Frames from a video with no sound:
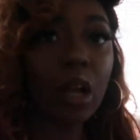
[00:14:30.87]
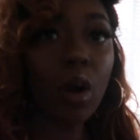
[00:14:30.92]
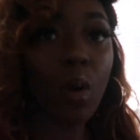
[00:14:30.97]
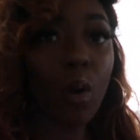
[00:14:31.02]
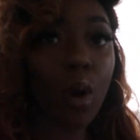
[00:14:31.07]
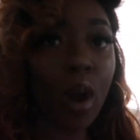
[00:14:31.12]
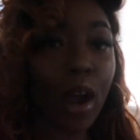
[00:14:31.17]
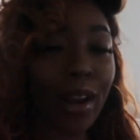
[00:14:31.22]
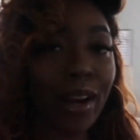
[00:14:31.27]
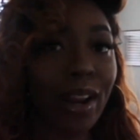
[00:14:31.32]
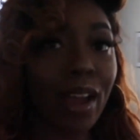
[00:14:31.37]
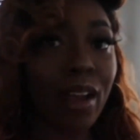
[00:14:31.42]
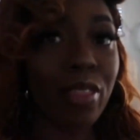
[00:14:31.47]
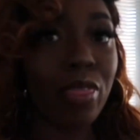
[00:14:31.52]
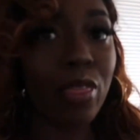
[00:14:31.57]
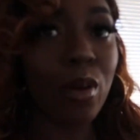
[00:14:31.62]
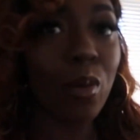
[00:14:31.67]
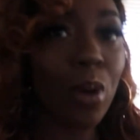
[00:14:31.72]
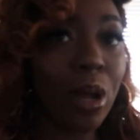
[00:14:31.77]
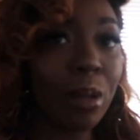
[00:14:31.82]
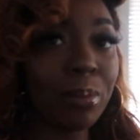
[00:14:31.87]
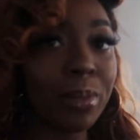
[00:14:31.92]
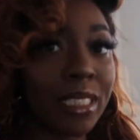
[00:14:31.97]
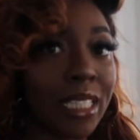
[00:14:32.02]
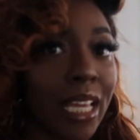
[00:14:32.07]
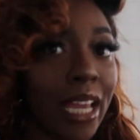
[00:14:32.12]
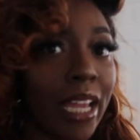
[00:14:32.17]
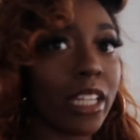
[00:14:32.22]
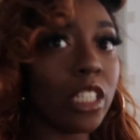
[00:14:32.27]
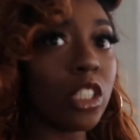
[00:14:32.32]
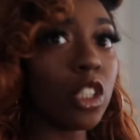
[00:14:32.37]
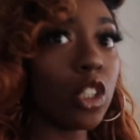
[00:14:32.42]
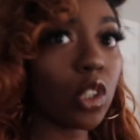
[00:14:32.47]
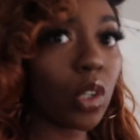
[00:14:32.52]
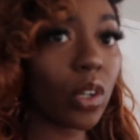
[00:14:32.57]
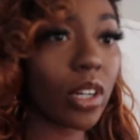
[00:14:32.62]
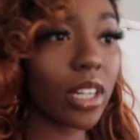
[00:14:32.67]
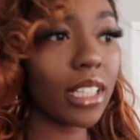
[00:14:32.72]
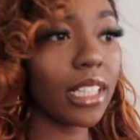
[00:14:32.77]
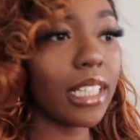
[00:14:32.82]
on the website
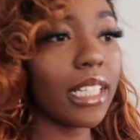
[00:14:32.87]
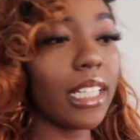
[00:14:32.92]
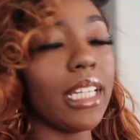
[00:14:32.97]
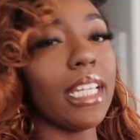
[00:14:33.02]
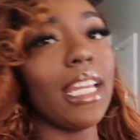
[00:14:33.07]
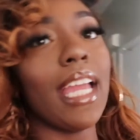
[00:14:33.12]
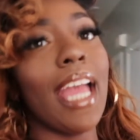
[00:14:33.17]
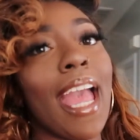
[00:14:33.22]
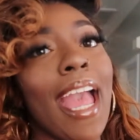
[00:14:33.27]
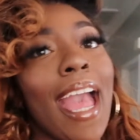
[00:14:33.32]
shortly.